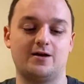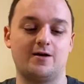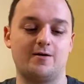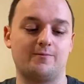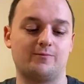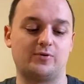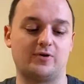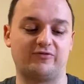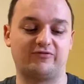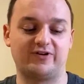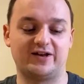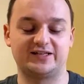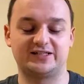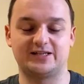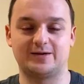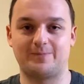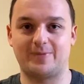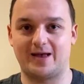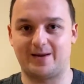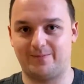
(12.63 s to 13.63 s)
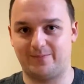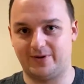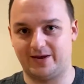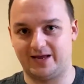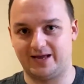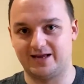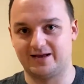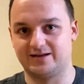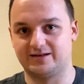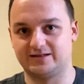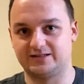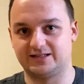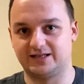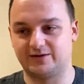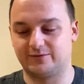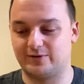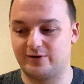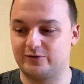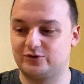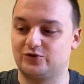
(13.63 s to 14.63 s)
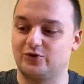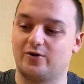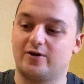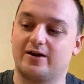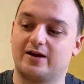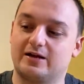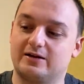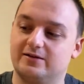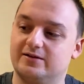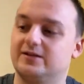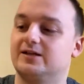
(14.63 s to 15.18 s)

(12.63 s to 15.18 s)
Professor Peppy Zero Sugar